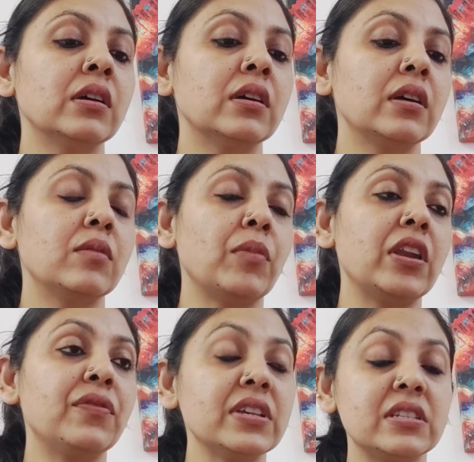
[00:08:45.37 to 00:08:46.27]

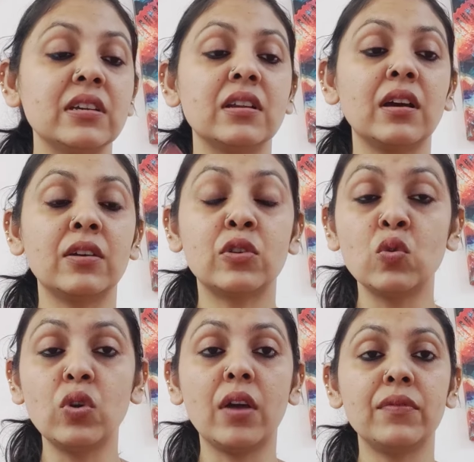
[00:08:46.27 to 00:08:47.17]
Manifesting a true
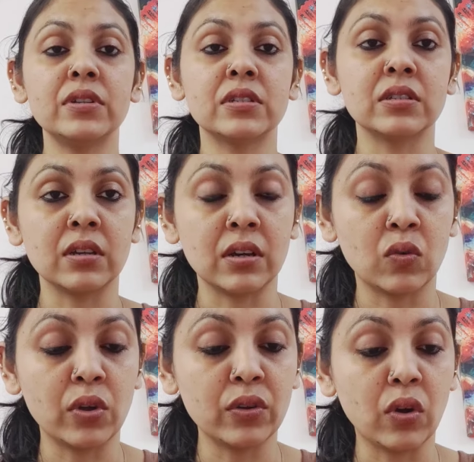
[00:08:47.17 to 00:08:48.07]
love is
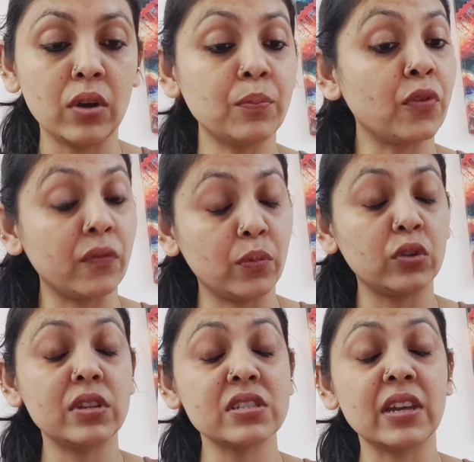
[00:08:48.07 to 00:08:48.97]
going on from both
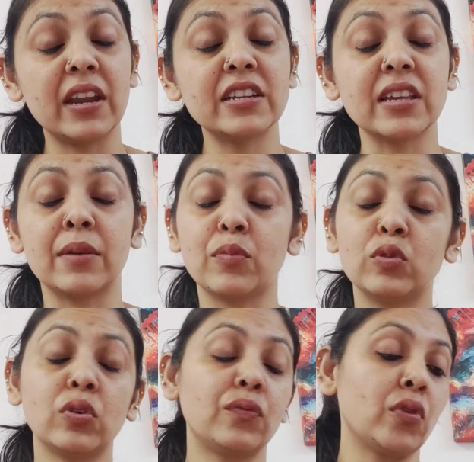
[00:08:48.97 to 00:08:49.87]
the sides, and both
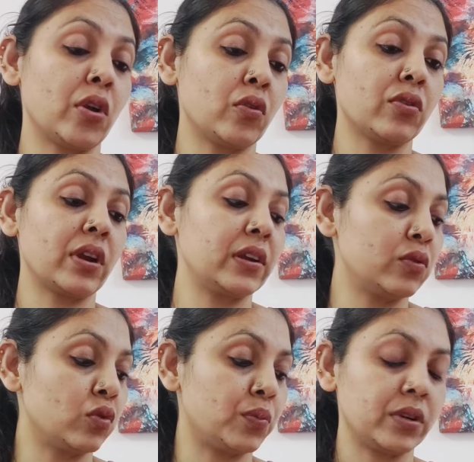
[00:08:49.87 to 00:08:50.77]
of you are not ready to
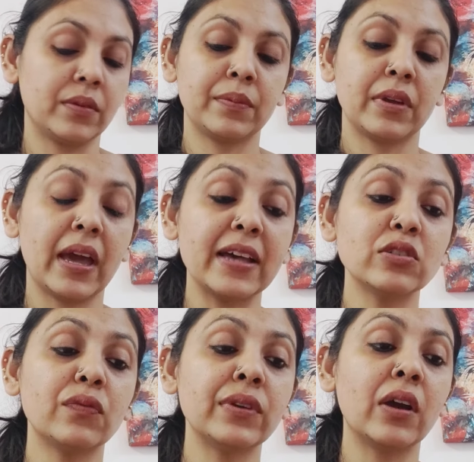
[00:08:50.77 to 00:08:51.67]
open up. As
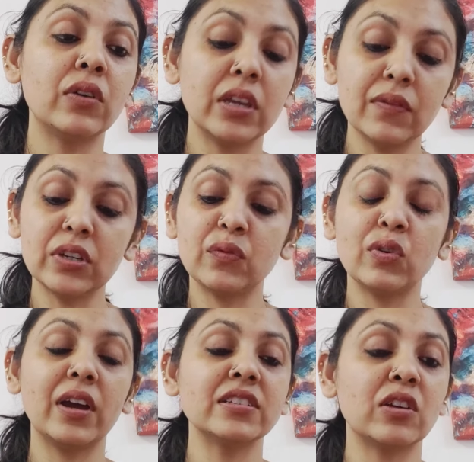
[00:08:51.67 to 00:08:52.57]
of now, even if you
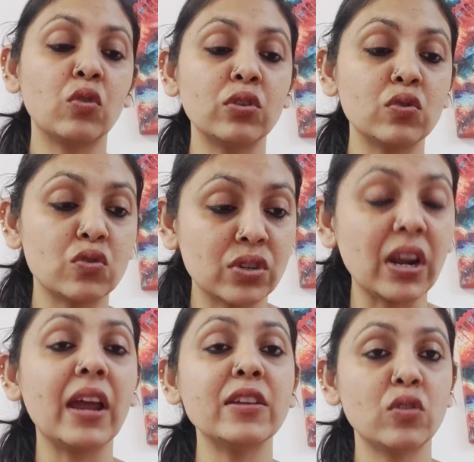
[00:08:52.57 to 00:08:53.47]
guys are going to
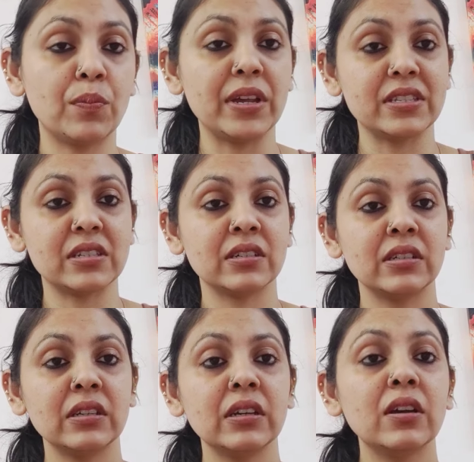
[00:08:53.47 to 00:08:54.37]
try your best
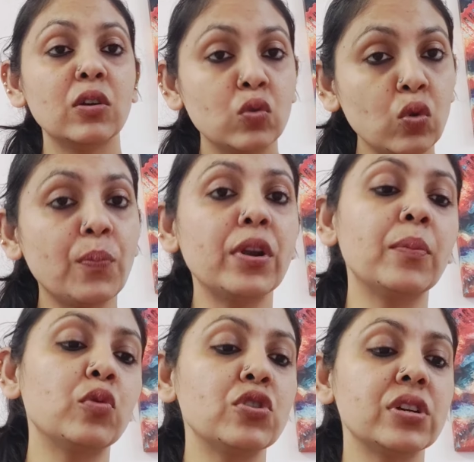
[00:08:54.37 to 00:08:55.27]
to open up
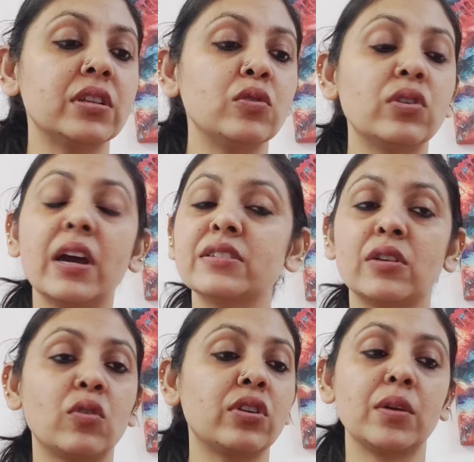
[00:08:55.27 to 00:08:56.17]
to each other, you guys are
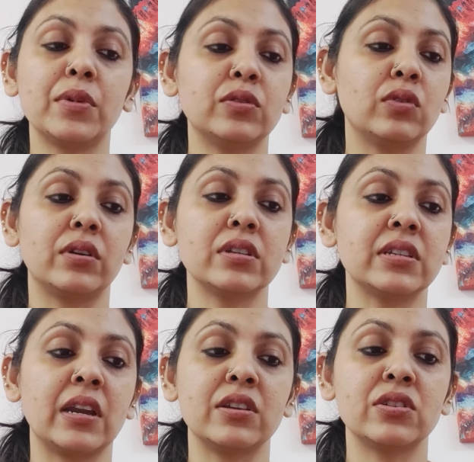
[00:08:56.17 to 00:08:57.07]
not able to
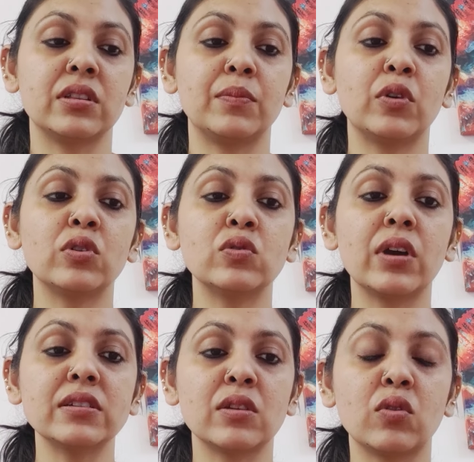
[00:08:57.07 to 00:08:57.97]
understand each other because you
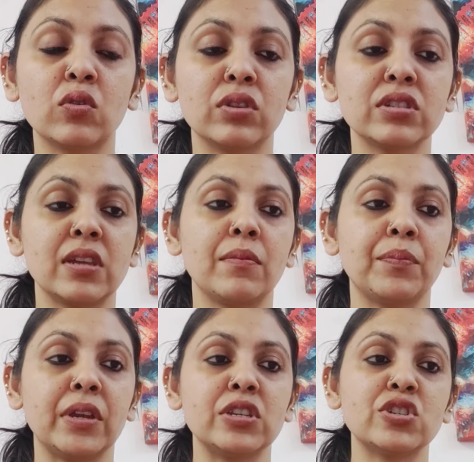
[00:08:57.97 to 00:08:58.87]
guys are not on the same
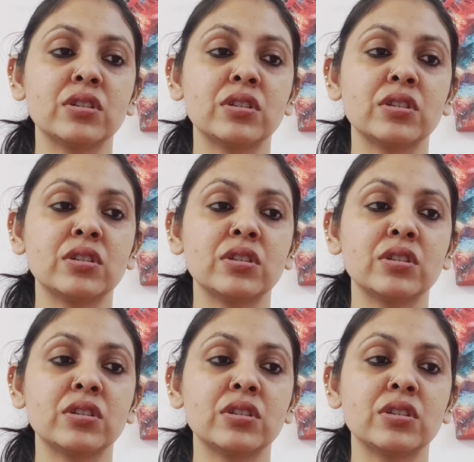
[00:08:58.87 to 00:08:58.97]
page